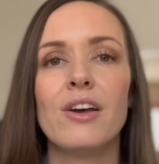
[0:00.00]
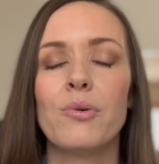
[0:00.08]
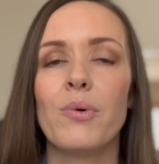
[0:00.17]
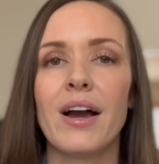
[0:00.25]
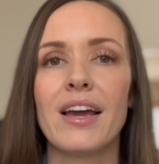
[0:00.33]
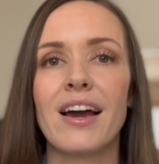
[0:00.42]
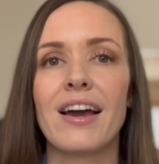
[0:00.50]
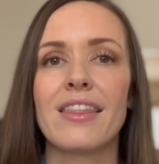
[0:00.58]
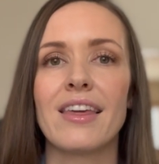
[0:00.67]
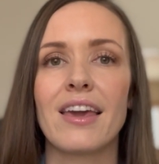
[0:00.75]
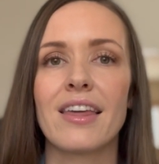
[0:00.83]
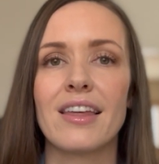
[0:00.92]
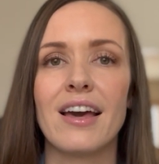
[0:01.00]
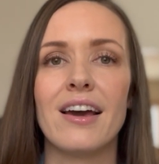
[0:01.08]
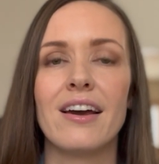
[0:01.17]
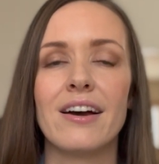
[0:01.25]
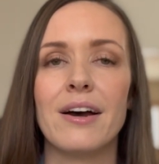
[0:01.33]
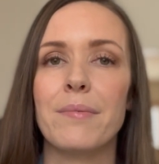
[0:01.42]
why I think
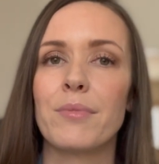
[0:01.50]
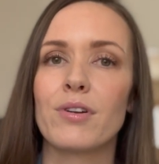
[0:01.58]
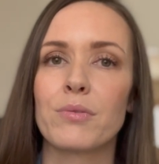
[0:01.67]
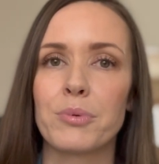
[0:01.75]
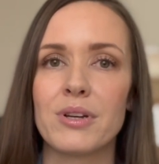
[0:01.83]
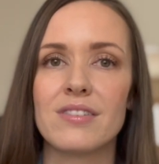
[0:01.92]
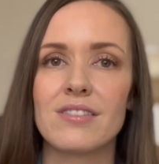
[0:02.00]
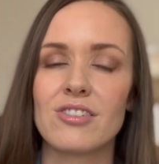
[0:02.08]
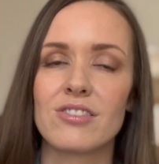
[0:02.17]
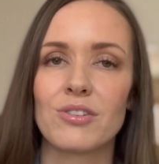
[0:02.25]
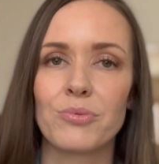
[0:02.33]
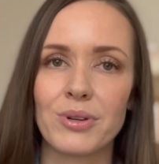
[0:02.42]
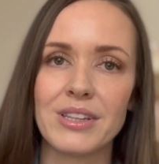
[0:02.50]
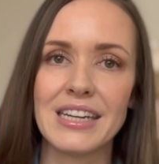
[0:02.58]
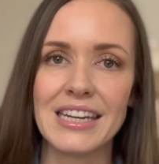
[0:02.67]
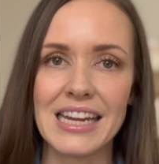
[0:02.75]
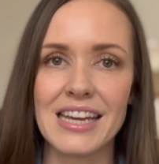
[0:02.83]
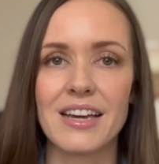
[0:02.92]
that Earth Breeze is just a really
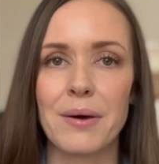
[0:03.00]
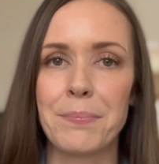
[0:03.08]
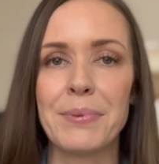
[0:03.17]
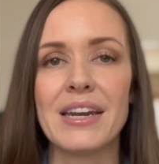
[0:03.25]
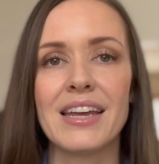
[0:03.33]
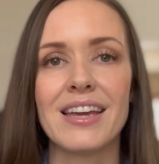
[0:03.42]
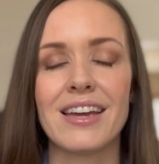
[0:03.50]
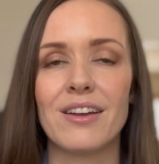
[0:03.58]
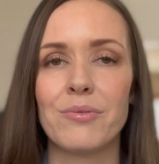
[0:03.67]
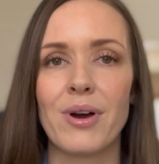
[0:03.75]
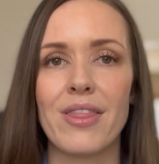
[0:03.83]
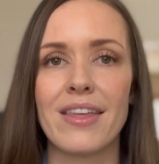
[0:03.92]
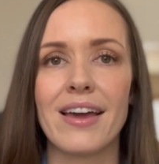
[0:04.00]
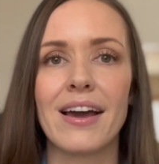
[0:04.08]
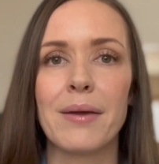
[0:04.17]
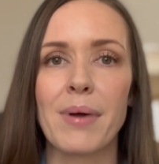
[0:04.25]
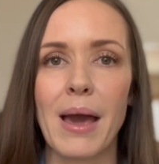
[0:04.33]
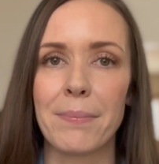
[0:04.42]
neat company and one that
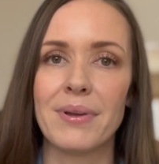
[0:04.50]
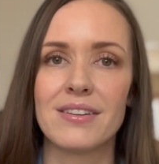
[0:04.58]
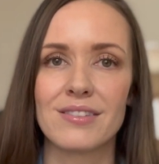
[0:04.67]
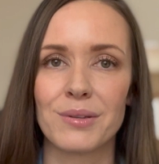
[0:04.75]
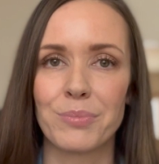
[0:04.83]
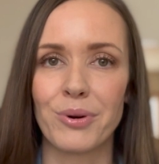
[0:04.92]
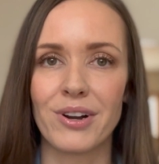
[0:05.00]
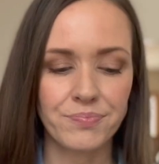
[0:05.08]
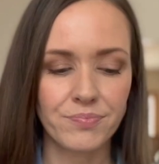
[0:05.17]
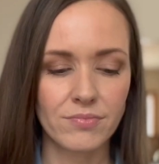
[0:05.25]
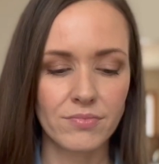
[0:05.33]
I'm happy to support.